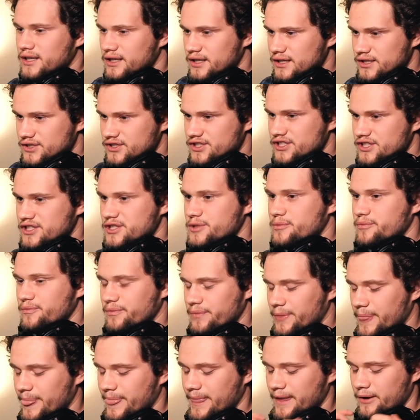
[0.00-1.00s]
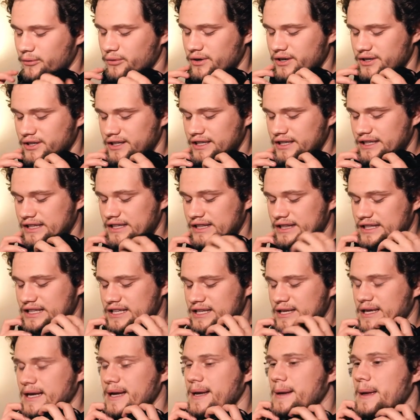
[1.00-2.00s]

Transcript: and just Get, to get in the